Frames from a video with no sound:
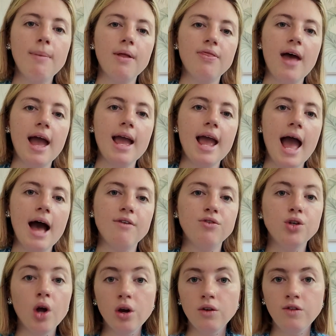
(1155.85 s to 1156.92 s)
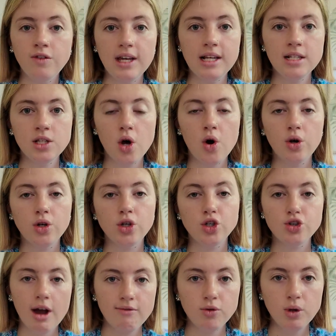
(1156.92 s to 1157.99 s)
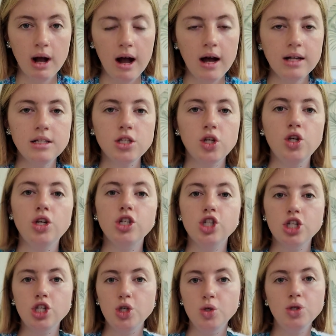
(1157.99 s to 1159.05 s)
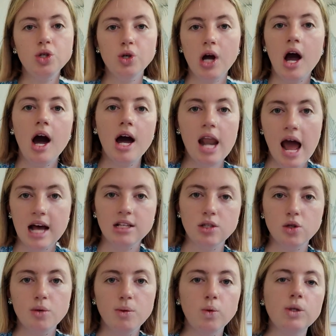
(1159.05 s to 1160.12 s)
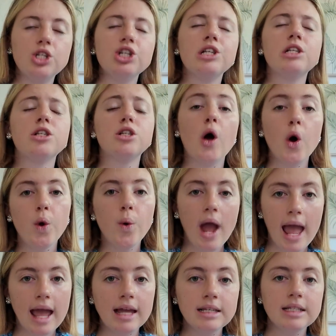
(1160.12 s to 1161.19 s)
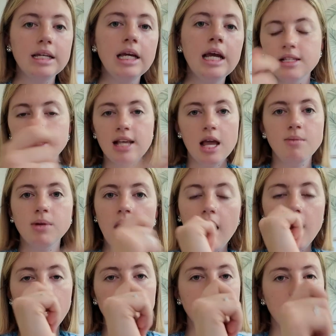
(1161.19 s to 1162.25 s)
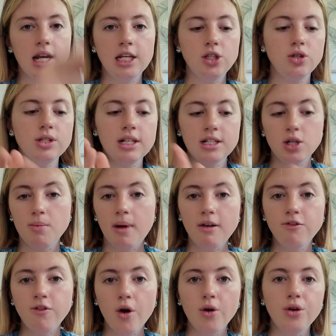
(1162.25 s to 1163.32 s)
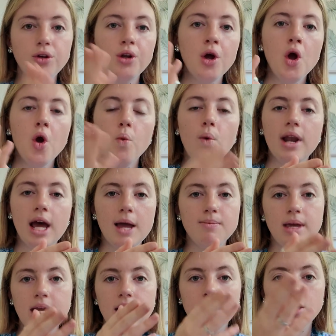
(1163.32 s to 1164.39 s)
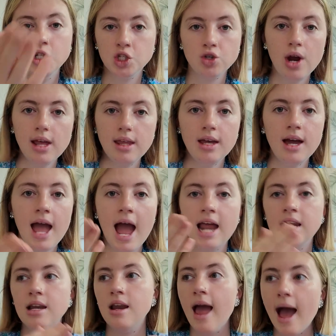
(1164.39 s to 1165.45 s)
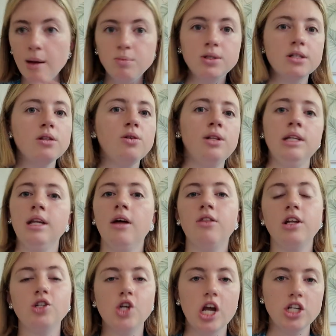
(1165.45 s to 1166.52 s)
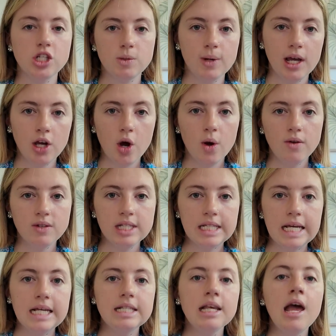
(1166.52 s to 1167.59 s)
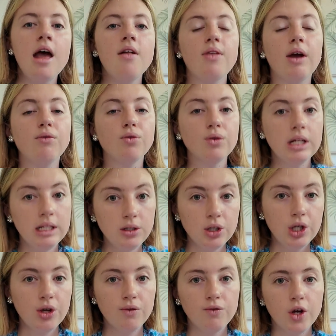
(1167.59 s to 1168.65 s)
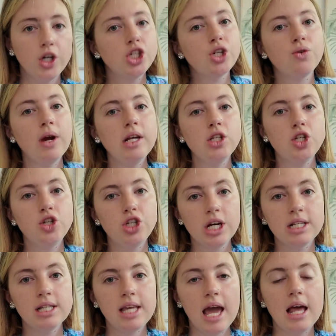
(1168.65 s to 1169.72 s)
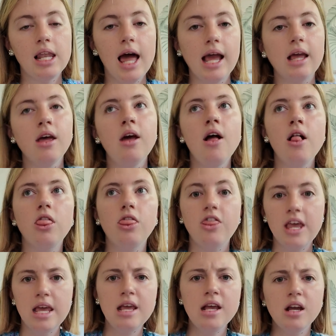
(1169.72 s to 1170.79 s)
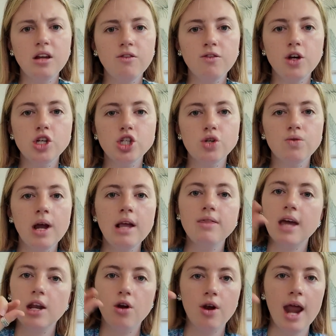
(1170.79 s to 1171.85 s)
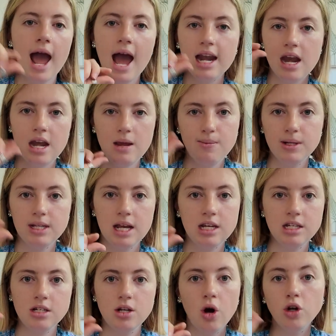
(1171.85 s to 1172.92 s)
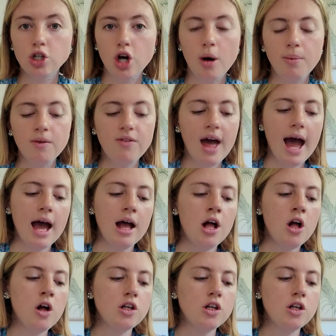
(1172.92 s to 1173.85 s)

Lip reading: but they have no fees on travel cards. So you can just use your card as normal, which is so handy. It's the same card that I use. It's on my phone when I'm in Australia, and absolutely nothing changes when I go overseas. They have really good conversion rates. You just get like the conversion rate. They don't add any percent on top of that.